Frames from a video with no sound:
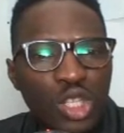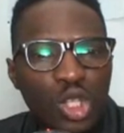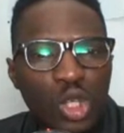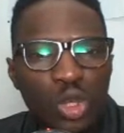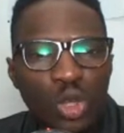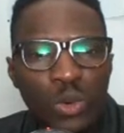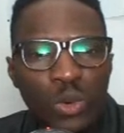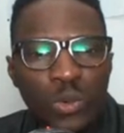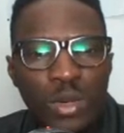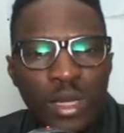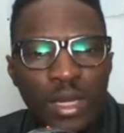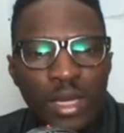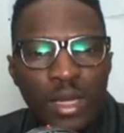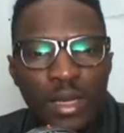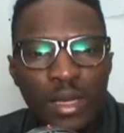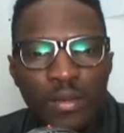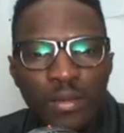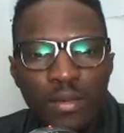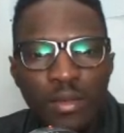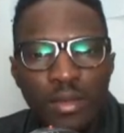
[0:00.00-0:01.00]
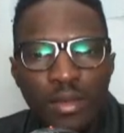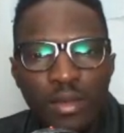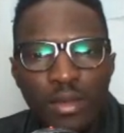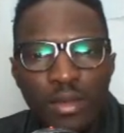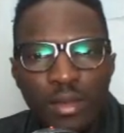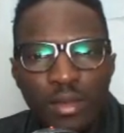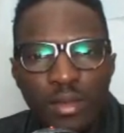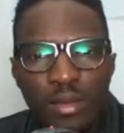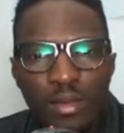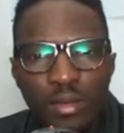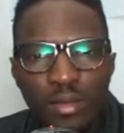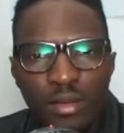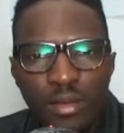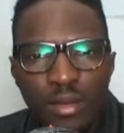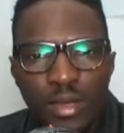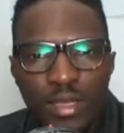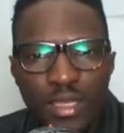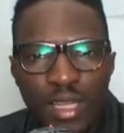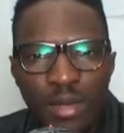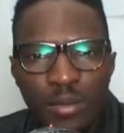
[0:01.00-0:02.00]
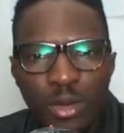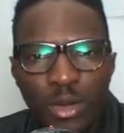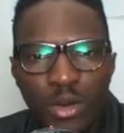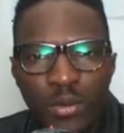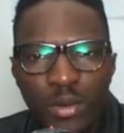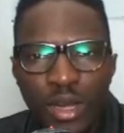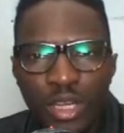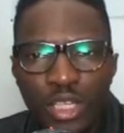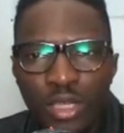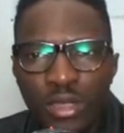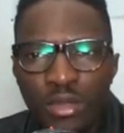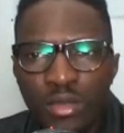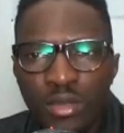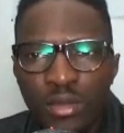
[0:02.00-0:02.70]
not really the same correction,